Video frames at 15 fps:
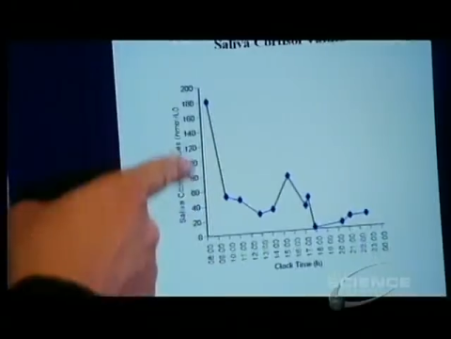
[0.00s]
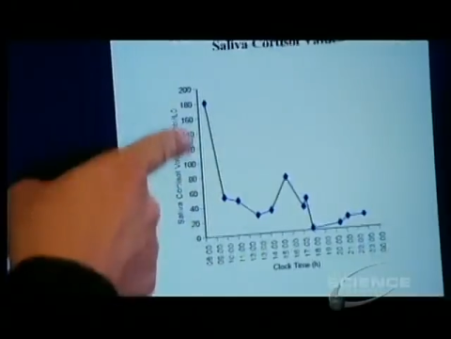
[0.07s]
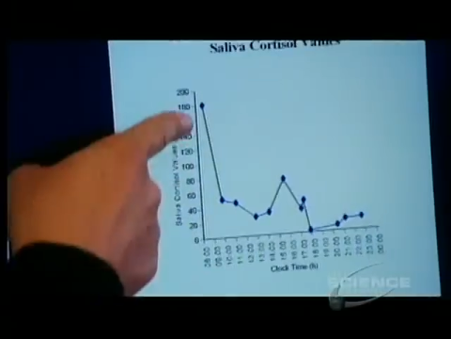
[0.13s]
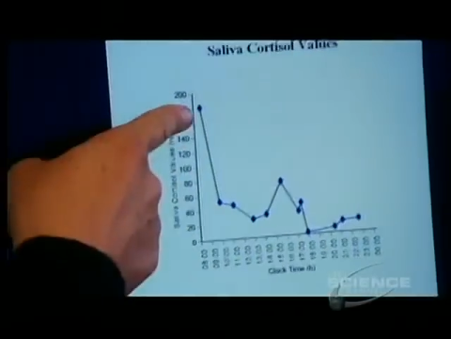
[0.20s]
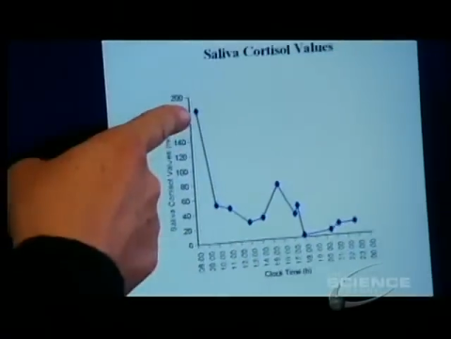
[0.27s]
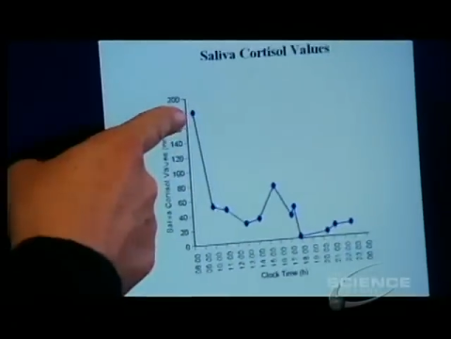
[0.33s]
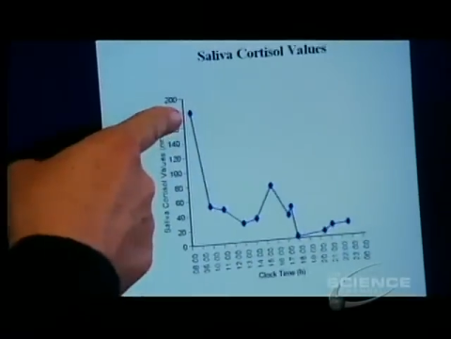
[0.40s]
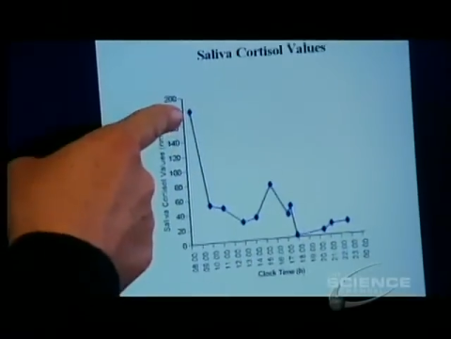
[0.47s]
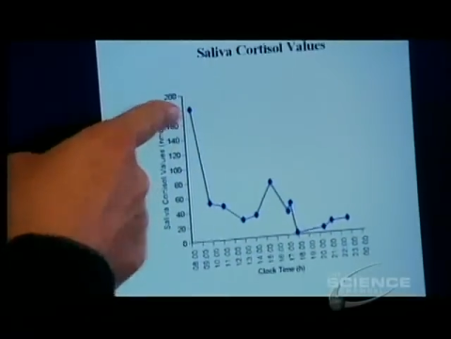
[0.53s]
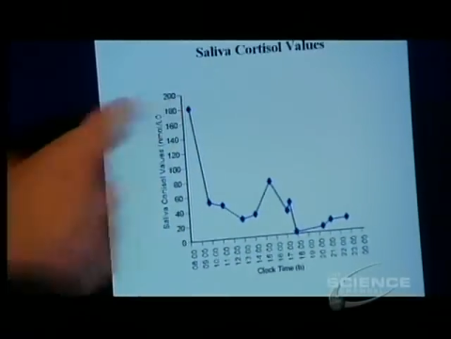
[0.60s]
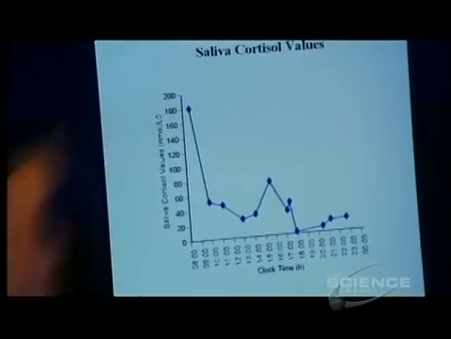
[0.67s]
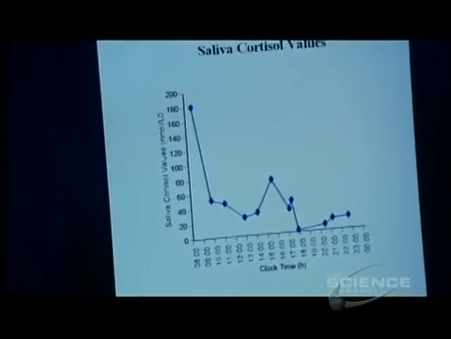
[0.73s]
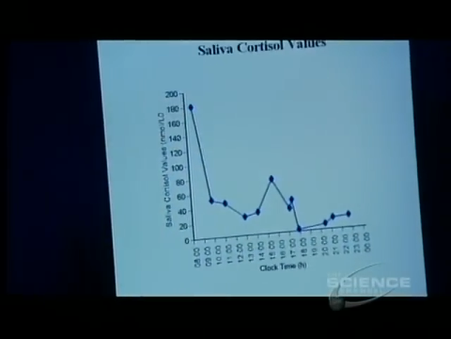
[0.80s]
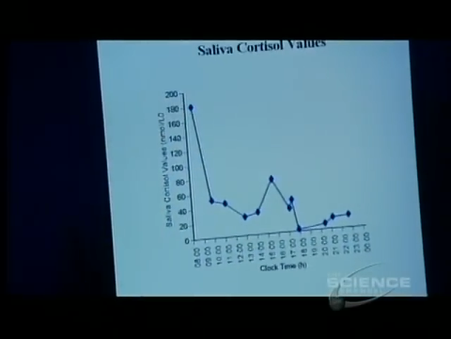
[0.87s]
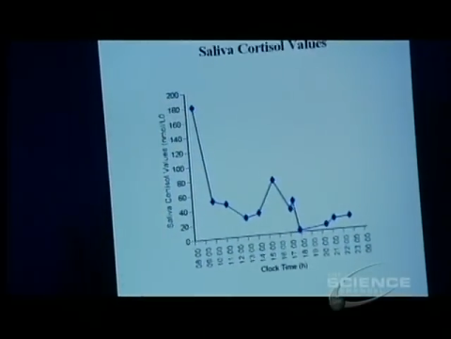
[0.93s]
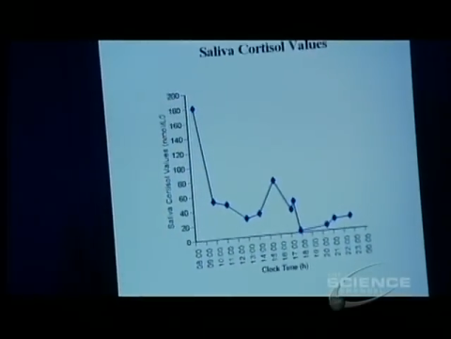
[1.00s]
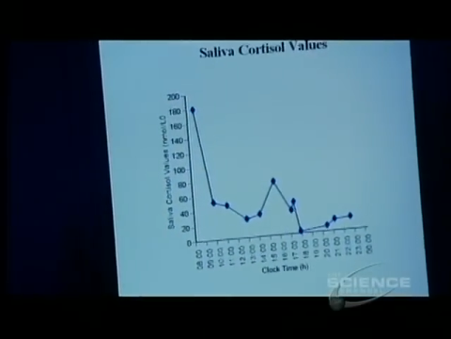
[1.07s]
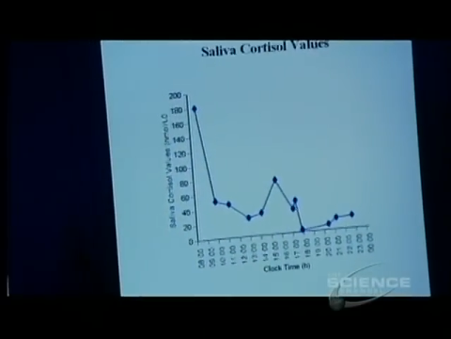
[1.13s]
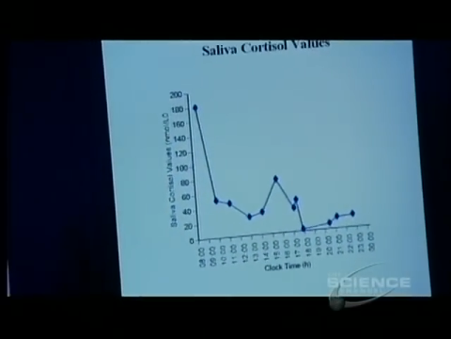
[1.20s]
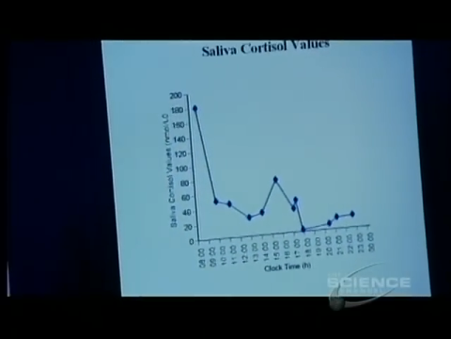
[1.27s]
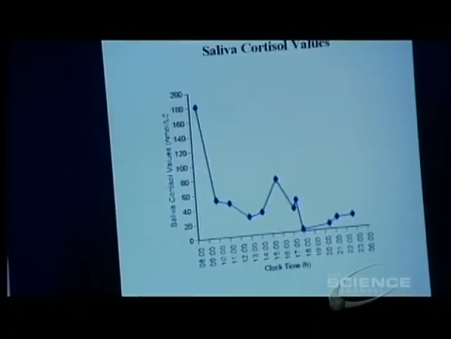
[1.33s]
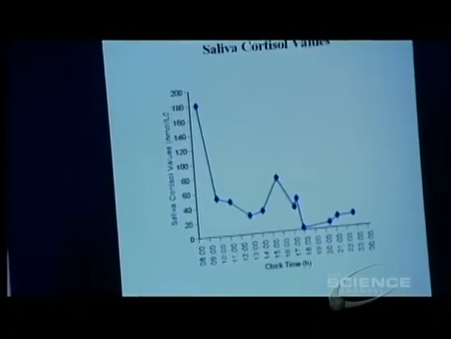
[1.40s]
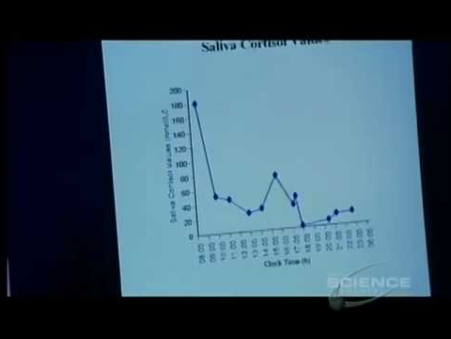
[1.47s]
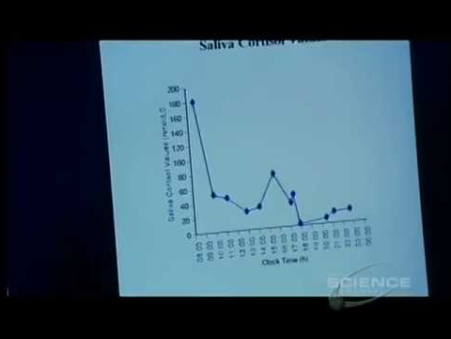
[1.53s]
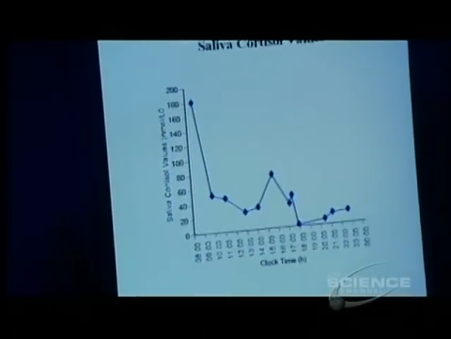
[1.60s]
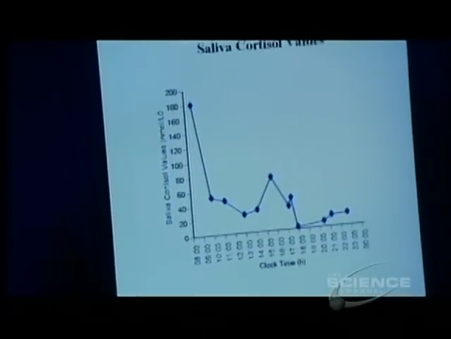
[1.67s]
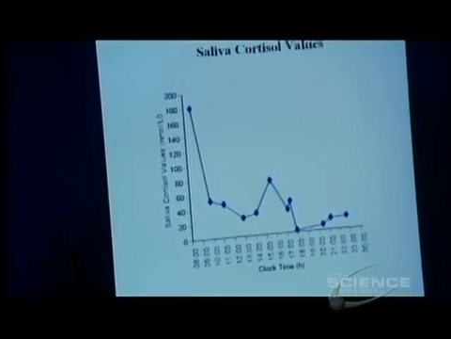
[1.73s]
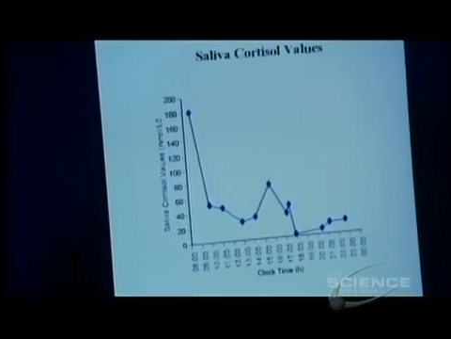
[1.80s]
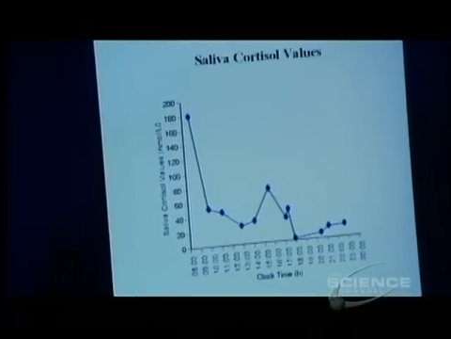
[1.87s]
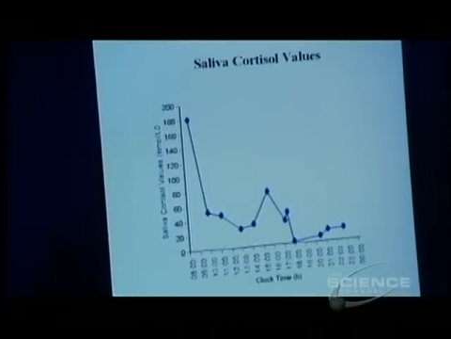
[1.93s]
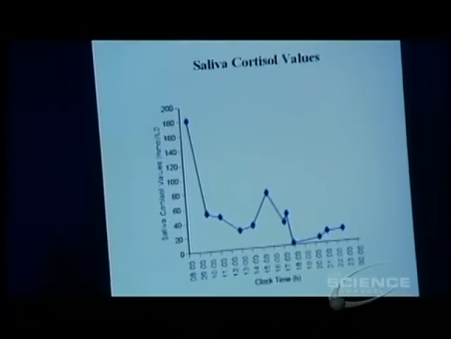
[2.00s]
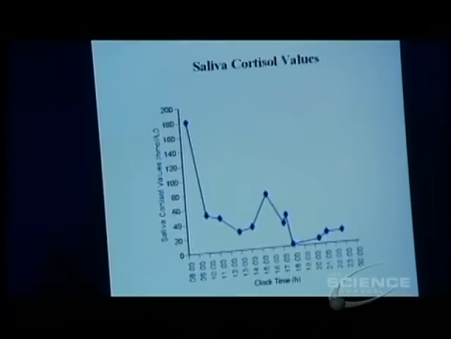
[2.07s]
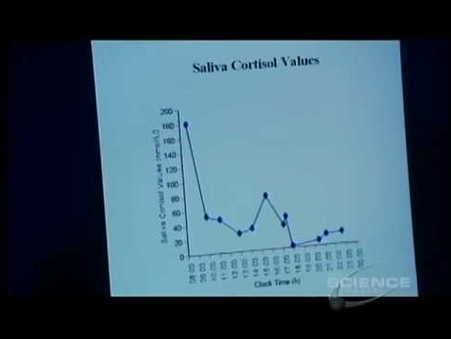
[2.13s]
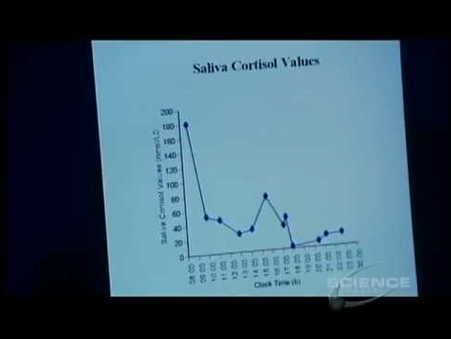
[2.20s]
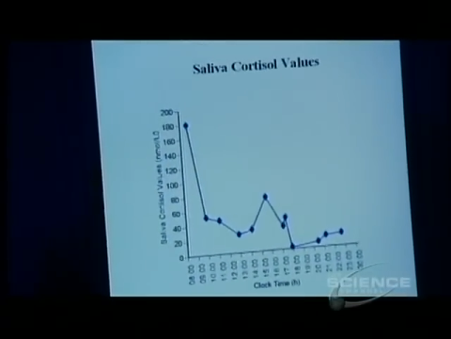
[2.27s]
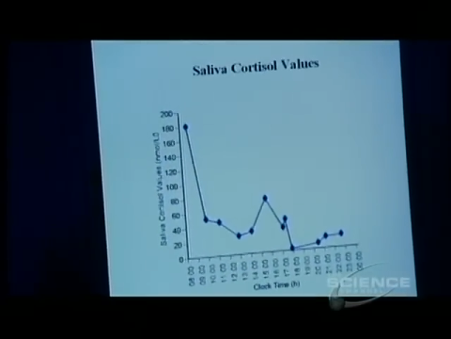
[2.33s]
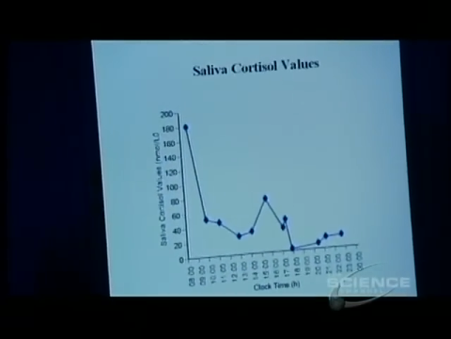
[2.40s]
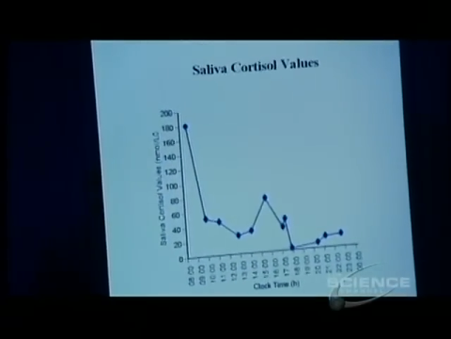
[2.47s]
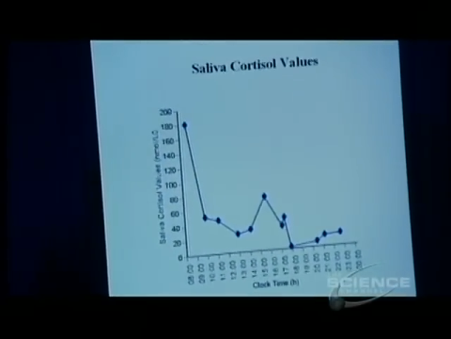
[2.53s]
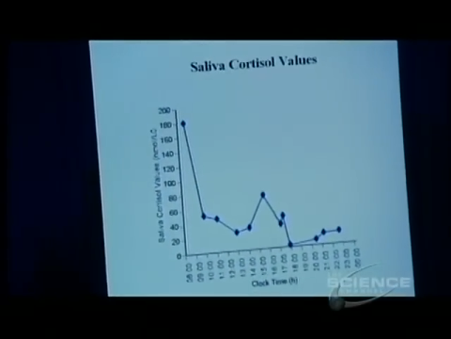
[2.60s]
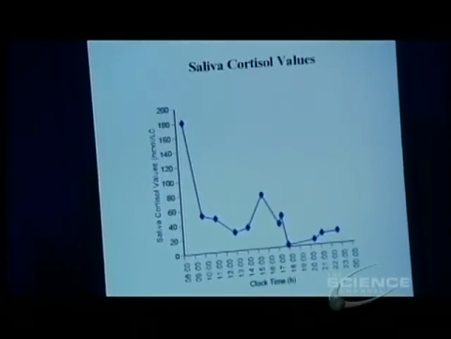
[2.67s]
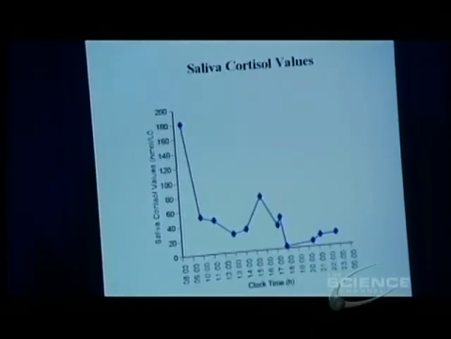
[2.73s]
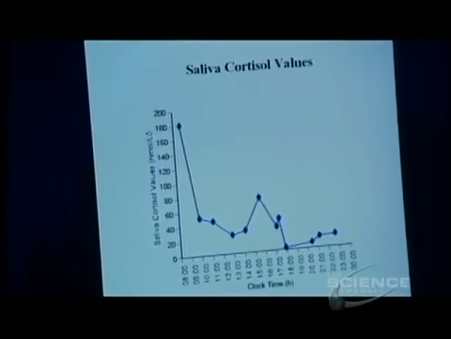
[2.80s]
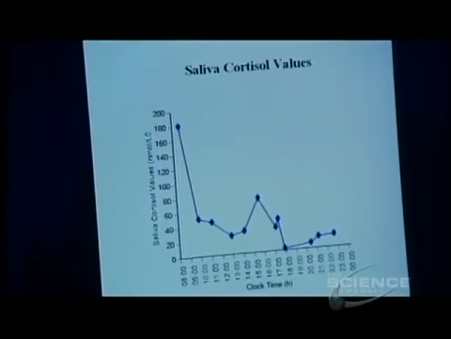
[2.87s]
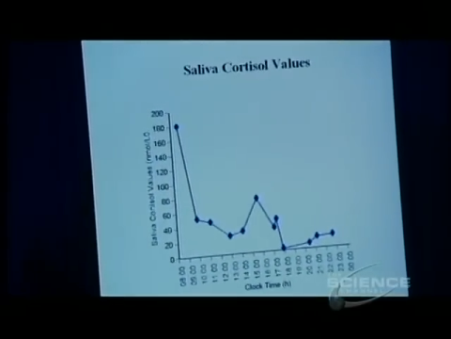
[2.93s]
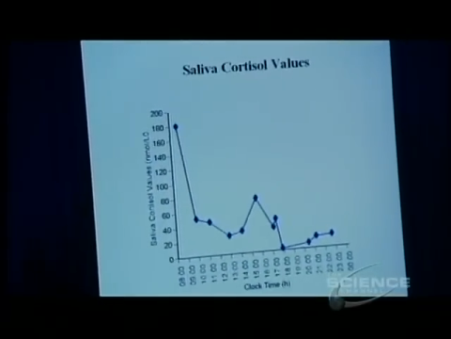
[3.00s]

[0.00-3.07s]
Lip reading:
Nobody's mouth can be seen.